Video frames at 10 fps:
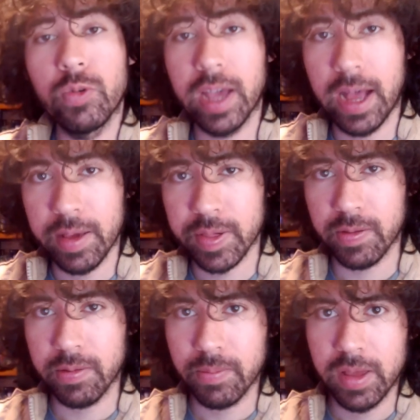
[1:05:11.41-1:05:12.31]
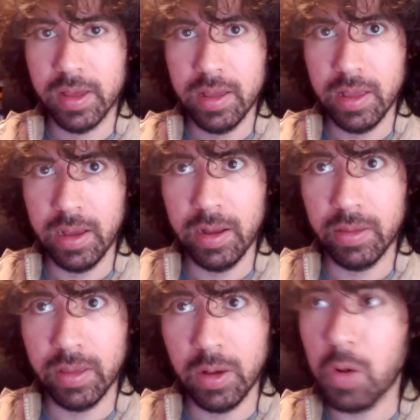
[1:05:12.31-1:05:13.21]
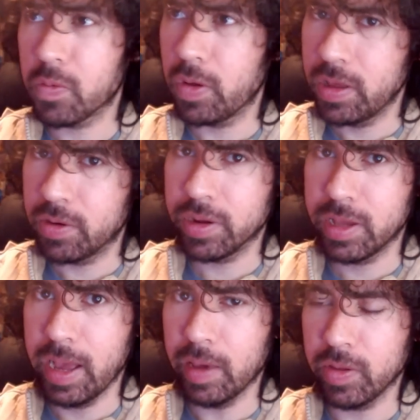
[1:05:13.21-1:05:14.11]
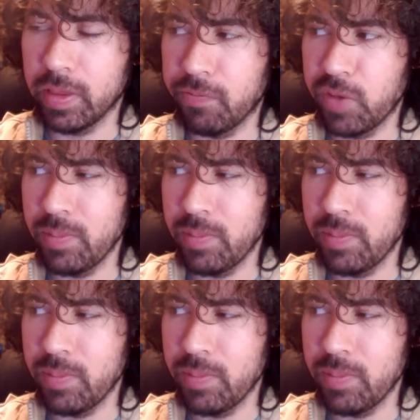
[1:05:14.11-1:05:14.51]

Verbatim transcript: new cast. It's a overall younger cast, and the